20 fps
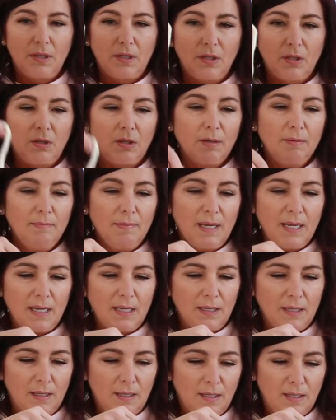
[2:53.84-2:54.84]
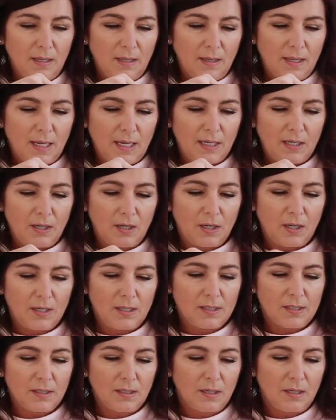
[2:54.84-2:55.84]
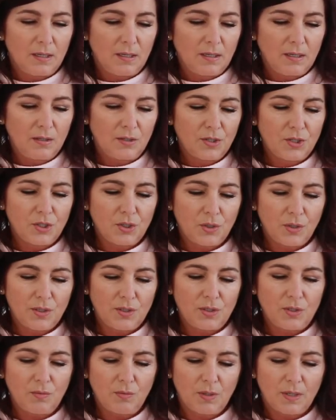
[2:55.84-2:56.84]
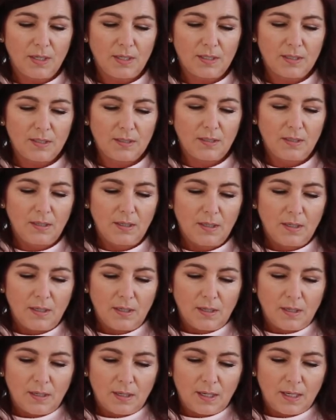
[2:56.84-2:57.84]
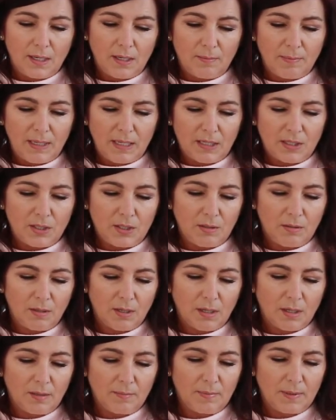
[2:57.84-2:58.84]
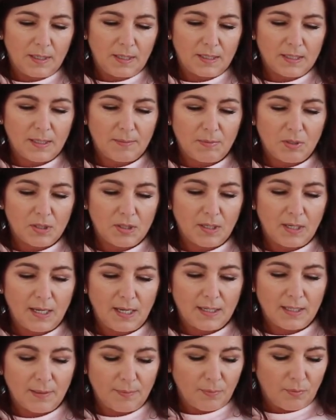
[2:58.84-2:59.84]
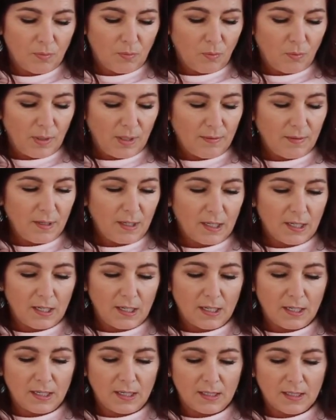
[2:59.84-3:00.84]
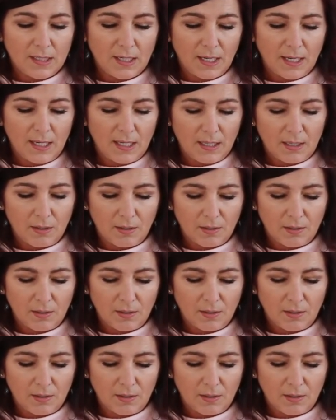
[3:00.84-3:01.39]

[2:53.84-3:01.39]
You can make that yarn as long or short as you want. I don't make it too long because I'm just gonna end up weaving it in and tying it